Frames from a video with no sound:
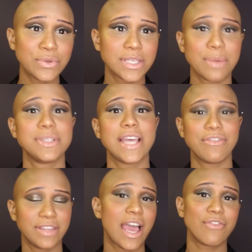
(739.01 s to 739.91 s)
I
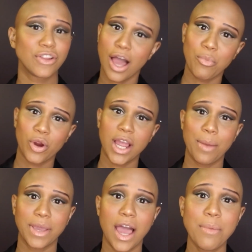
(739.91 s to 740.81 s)
definitely have a lot more
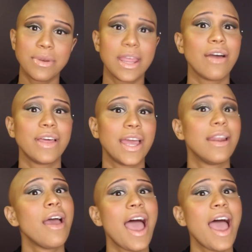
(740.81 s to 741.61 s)
coming up now that